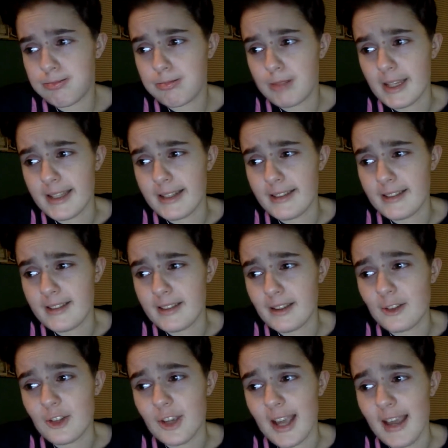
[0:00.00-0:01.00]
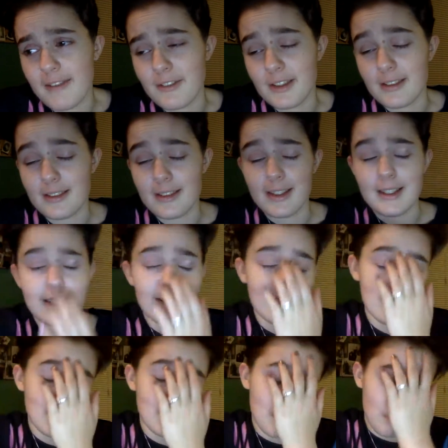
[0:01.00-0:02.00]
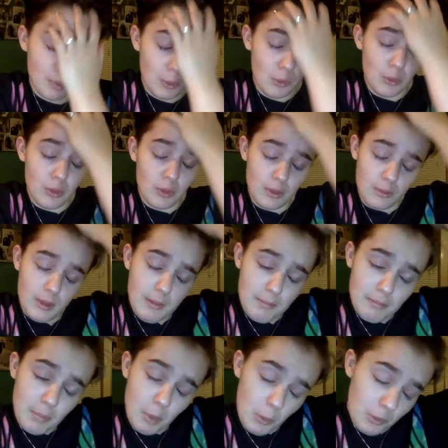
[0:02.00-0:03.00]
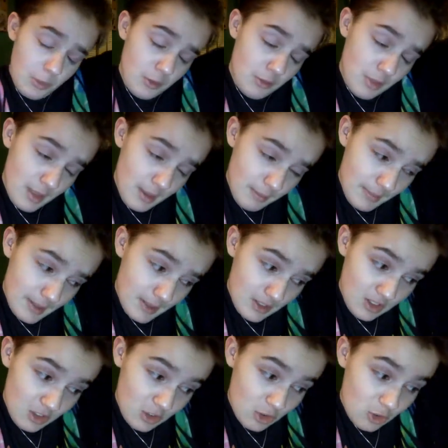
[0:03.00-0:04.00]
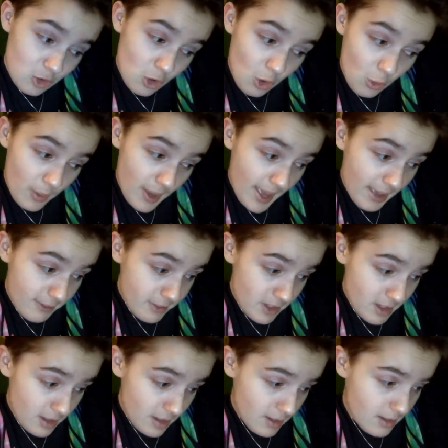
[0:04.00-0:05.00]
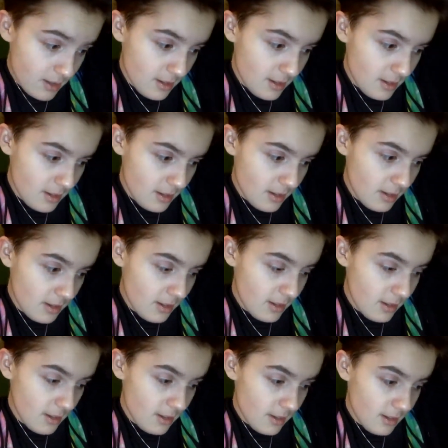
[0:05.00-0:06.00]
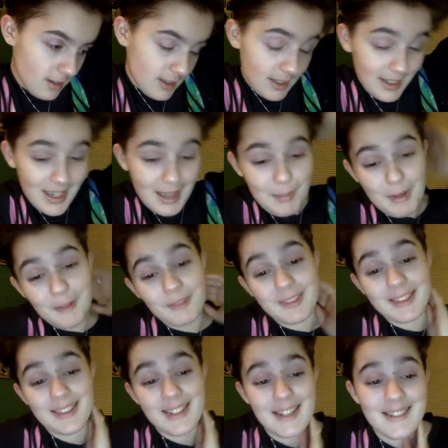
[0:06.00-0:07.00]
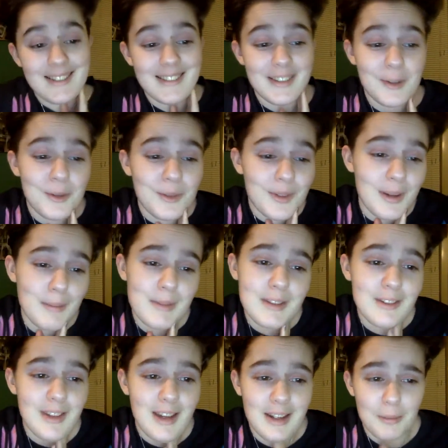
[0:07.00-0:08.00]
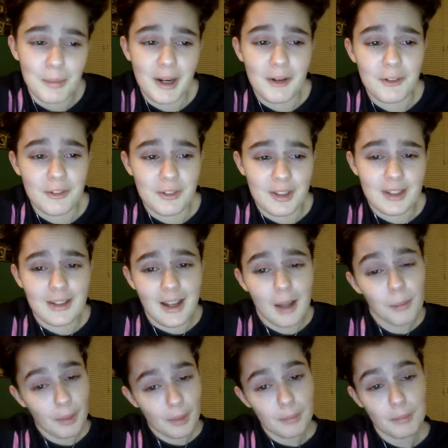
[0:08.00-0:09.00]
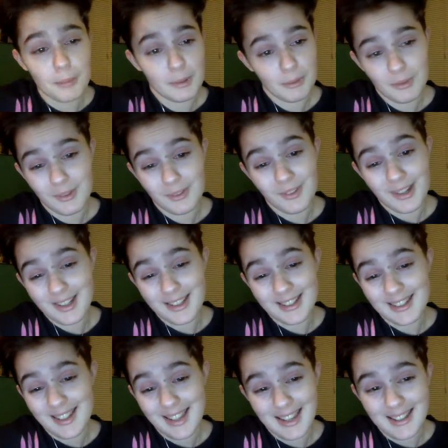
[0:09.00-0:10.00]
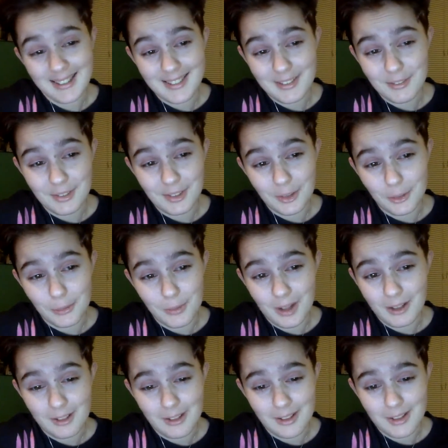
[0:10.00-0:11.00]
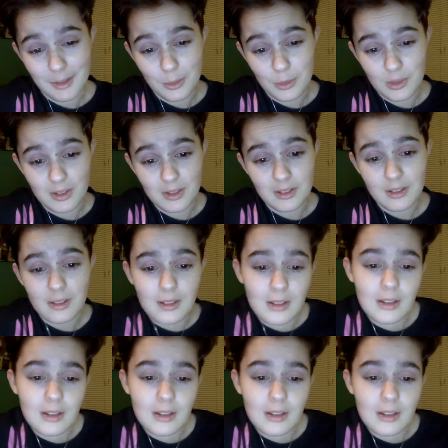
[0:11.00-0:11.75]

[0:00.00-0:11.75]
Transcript: It's such a heavy scene in both of them. It's so heavy. It came out really nice, though. I'm still kind of proud of it. I'll probably rewrite it again, even though I'm not going to use it.